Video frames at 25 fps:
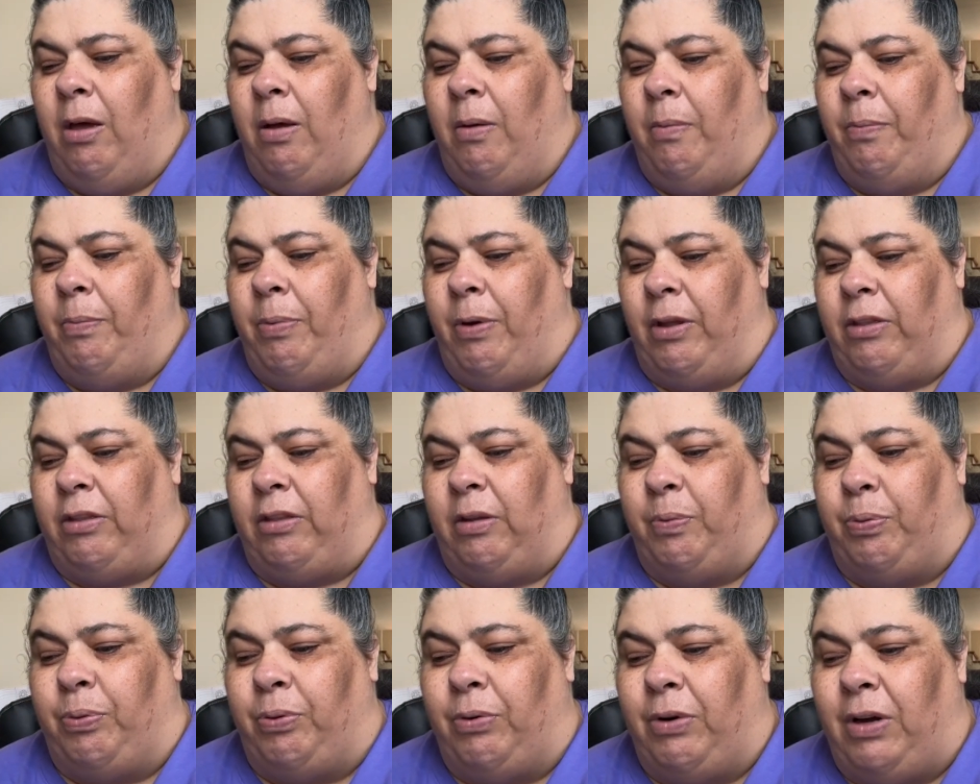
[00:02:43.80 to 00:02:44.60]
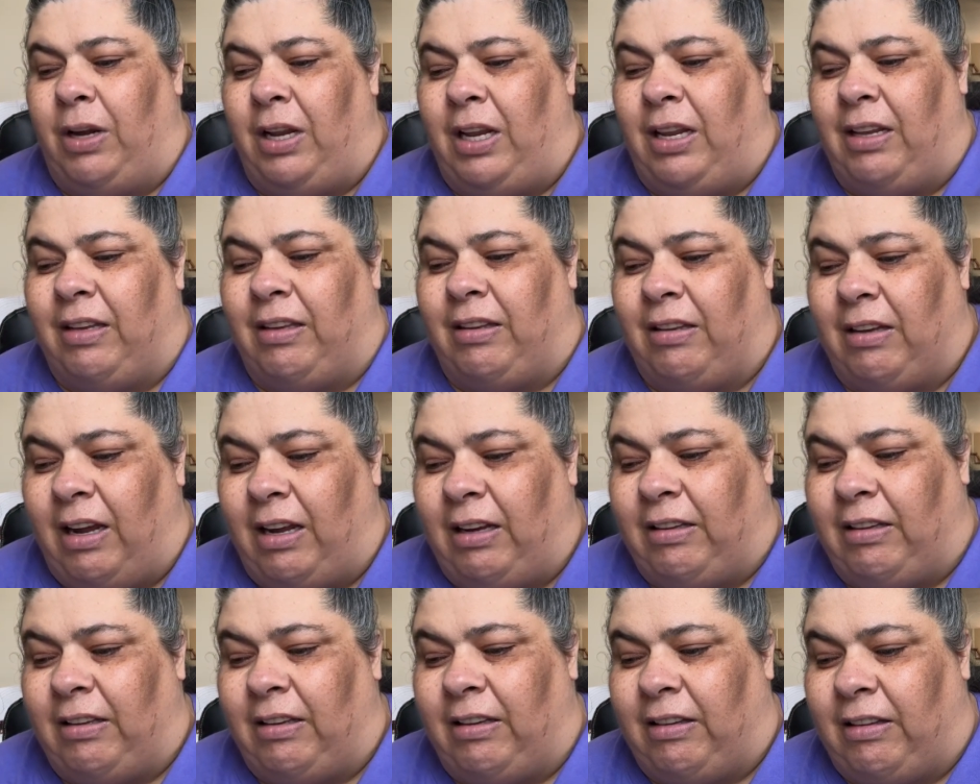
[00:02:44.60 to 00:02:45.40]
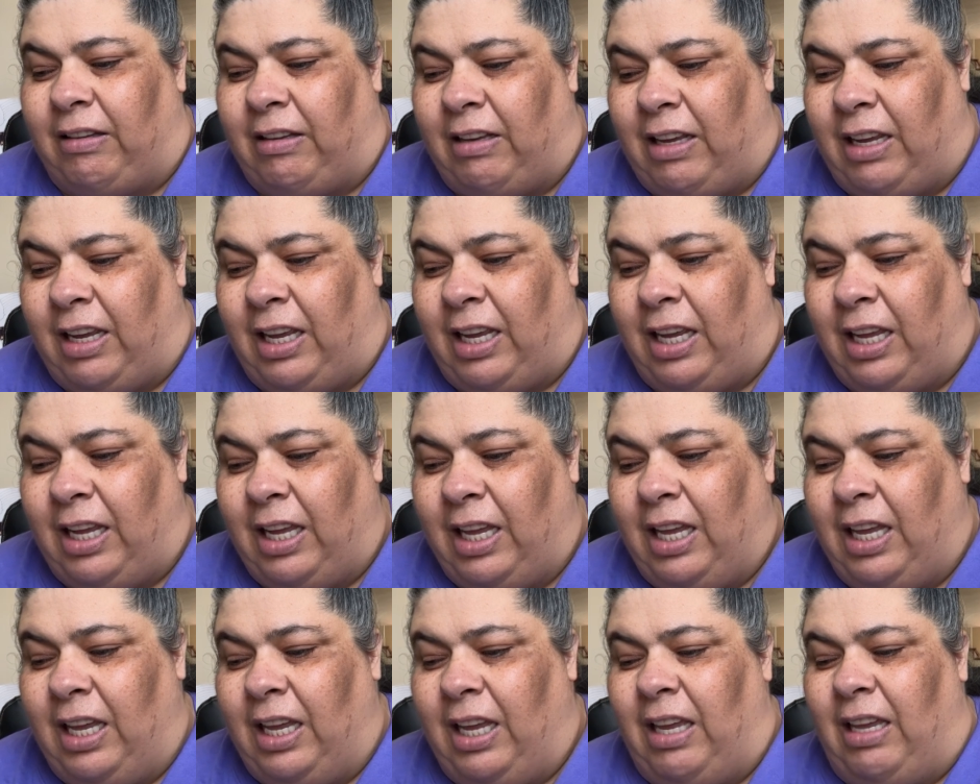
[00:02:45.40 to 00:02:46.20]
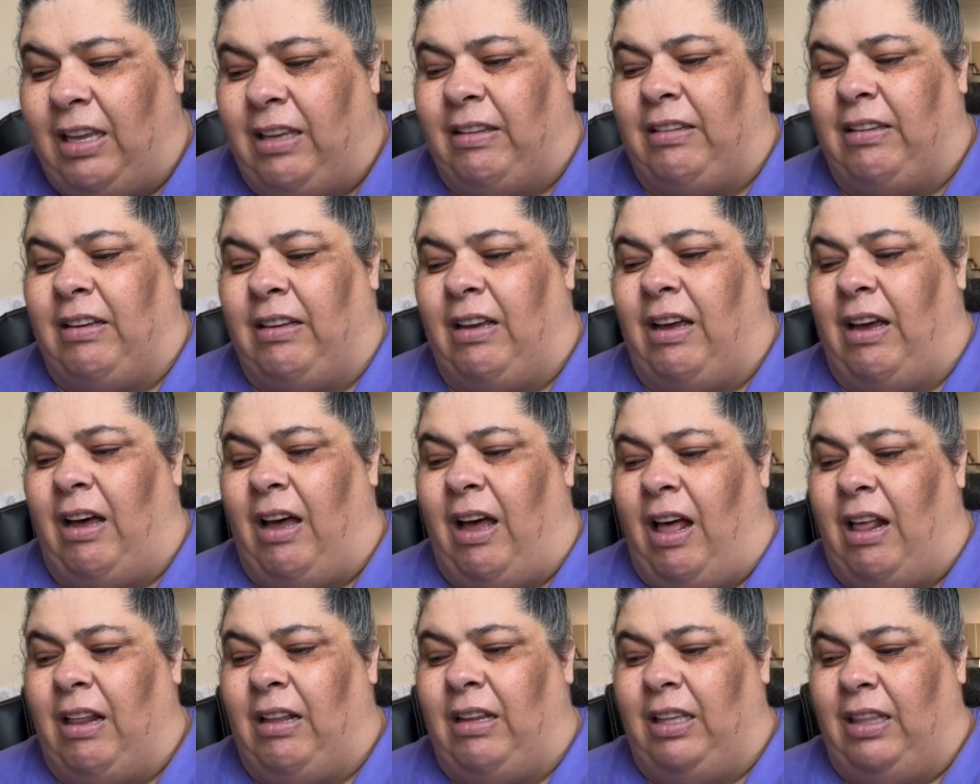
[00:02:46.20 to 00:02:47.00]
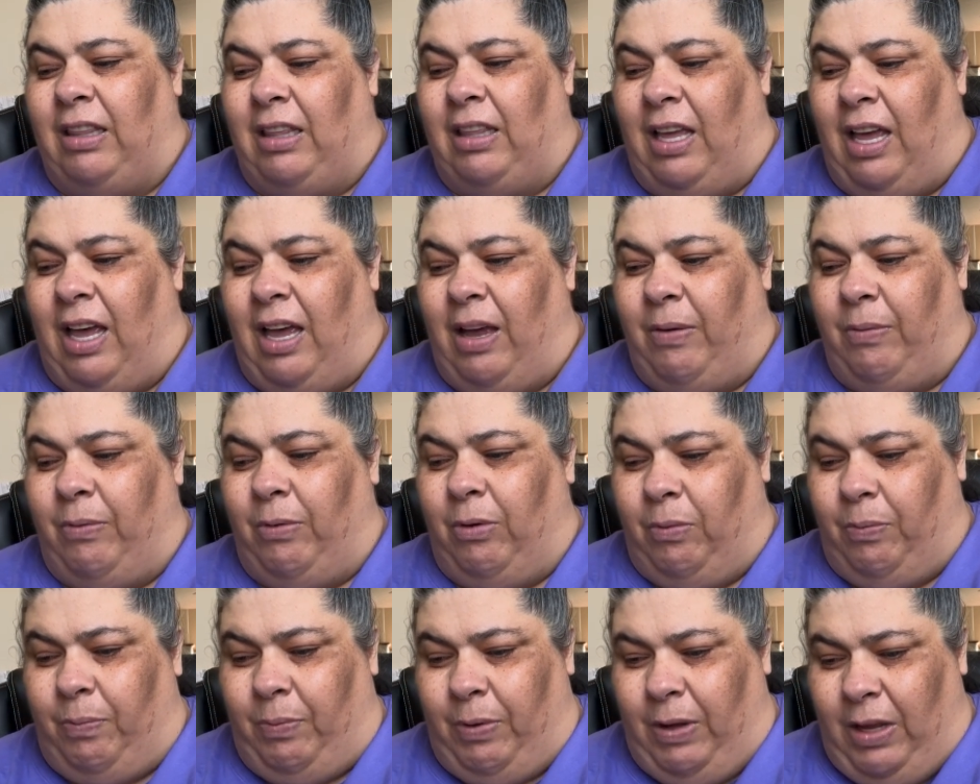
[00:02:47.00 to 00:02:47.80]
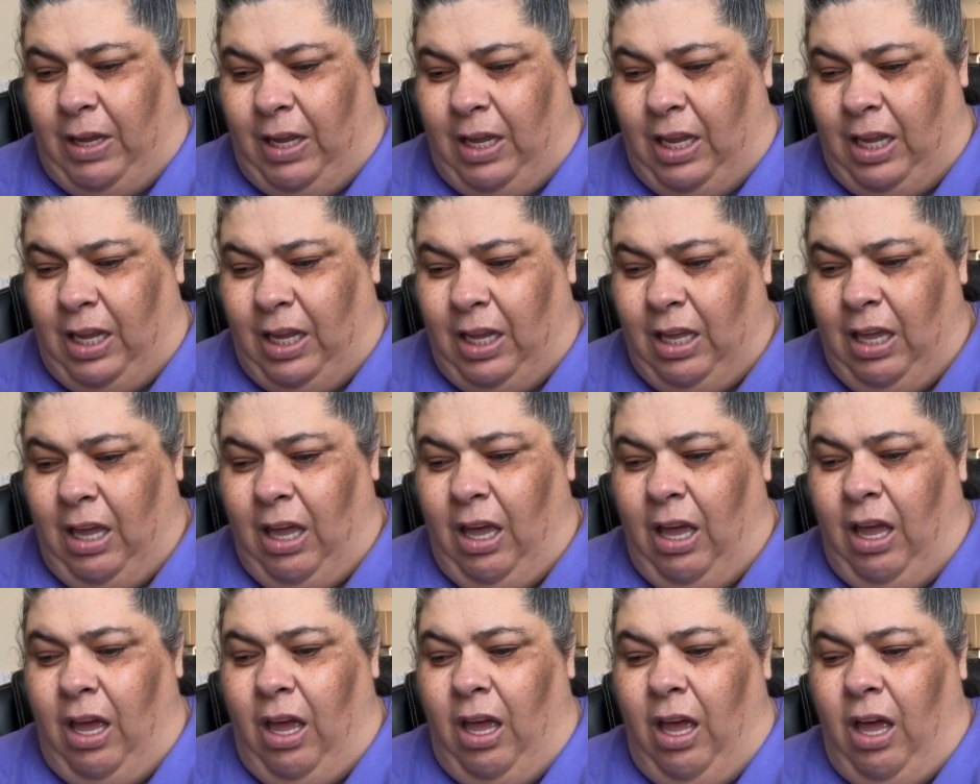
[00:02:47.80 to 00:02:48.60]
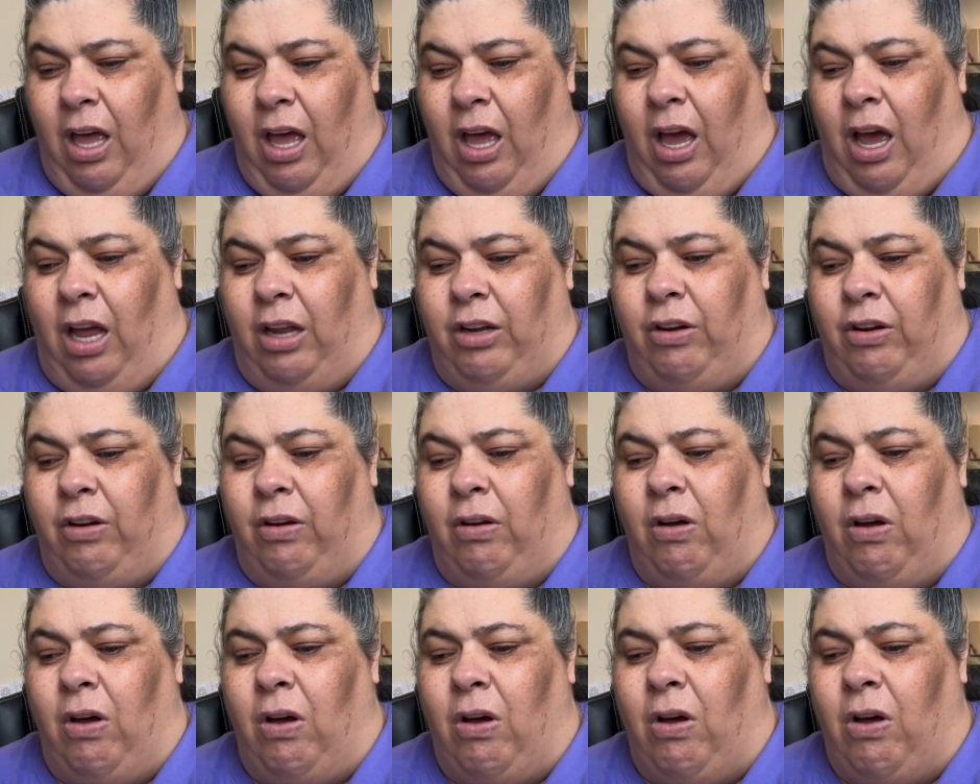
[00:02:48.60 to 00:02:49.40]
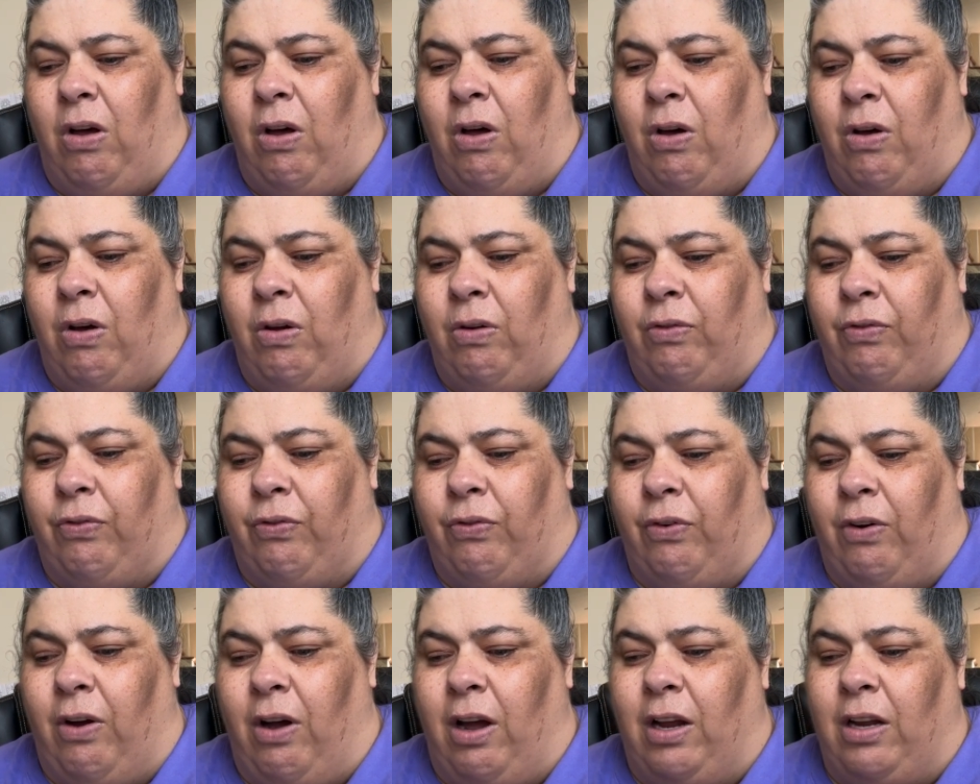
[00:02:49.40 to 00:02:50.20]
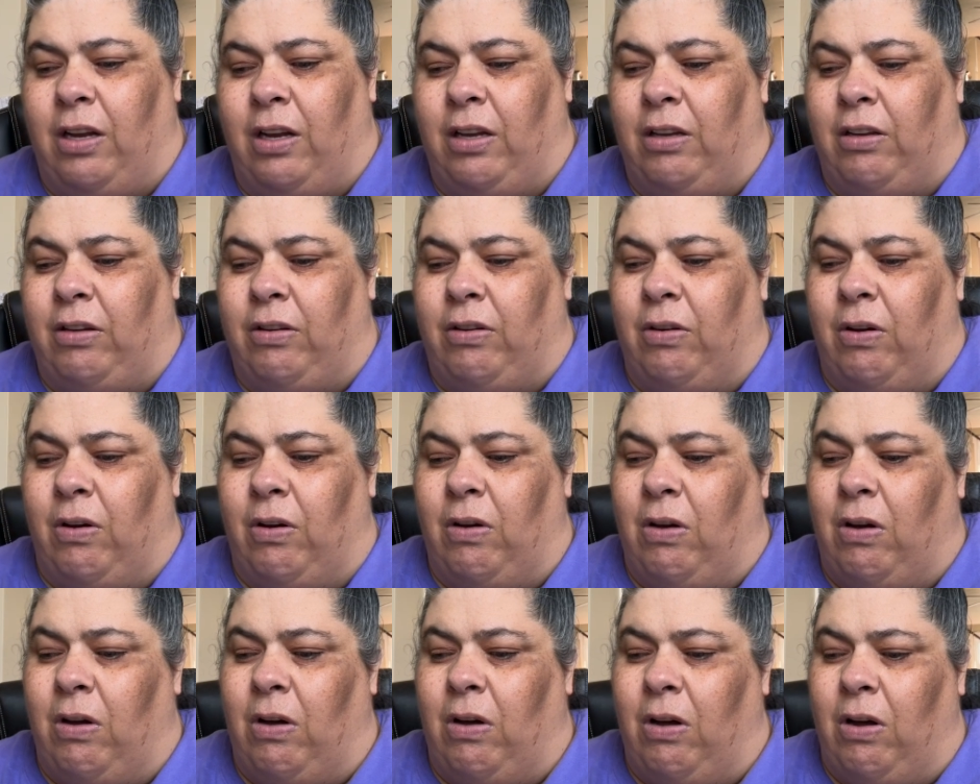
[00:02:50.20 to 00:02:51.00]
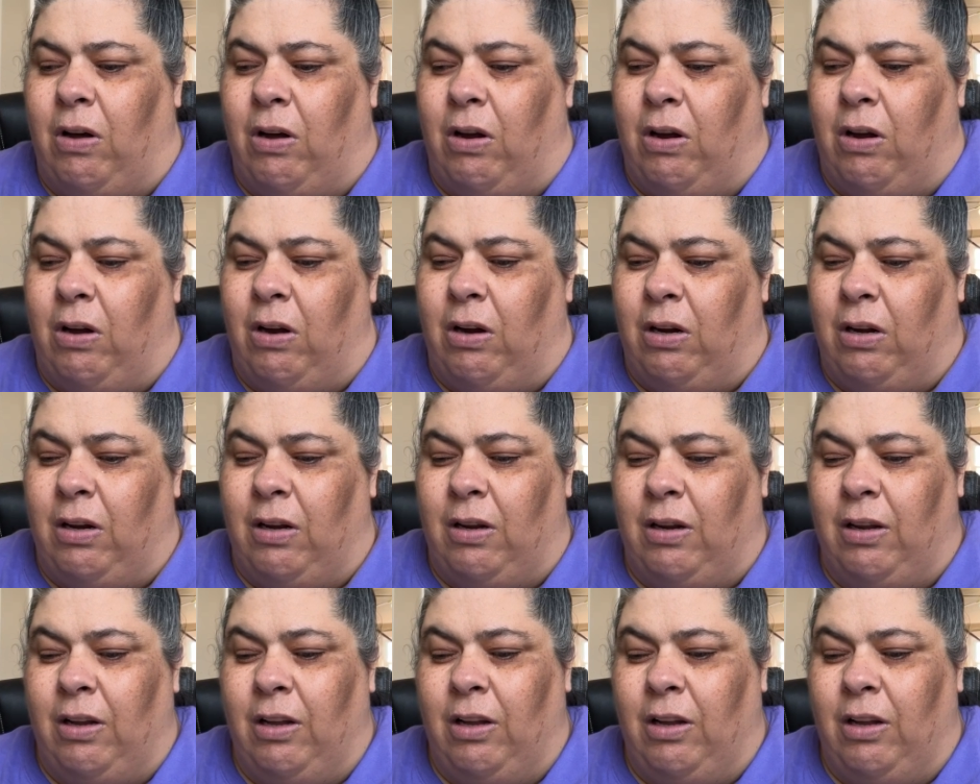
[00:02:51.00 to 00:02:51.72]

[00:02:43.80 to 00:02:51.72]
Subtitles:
But the prettiest sight to see is the holly that will be on your own front door.